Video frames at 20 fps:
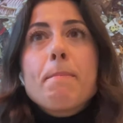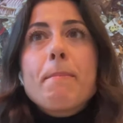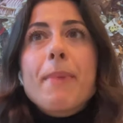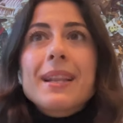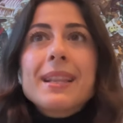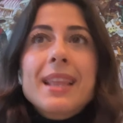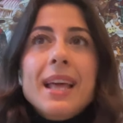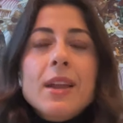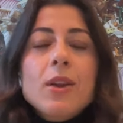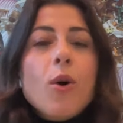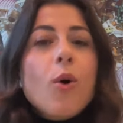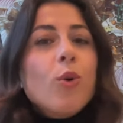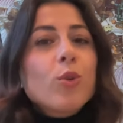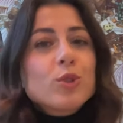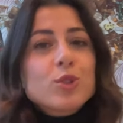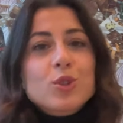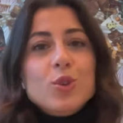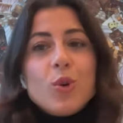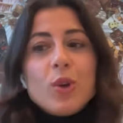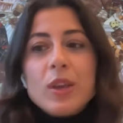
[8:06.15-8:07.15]
But then
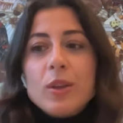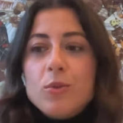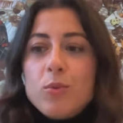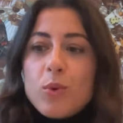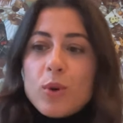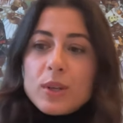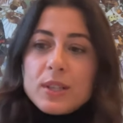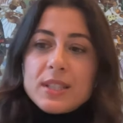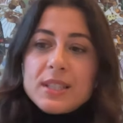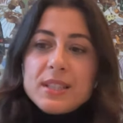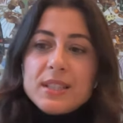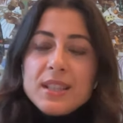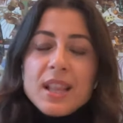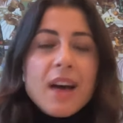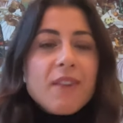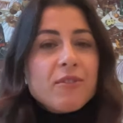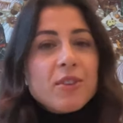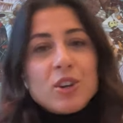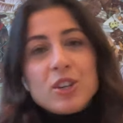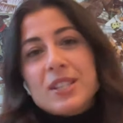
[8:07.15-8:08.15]
also it was
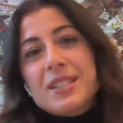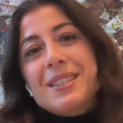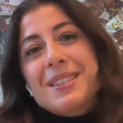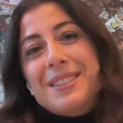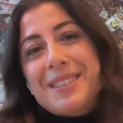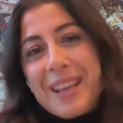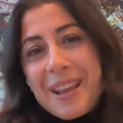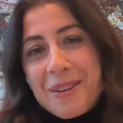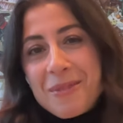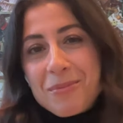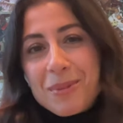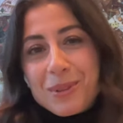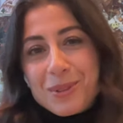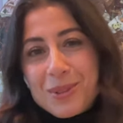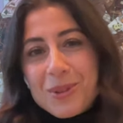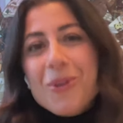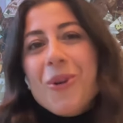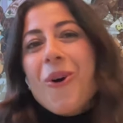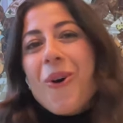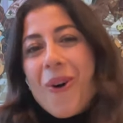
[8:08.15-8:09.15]
not very sustainable
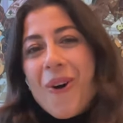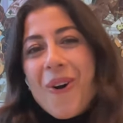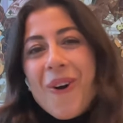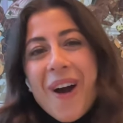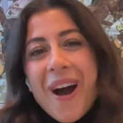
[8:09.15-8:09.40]
to go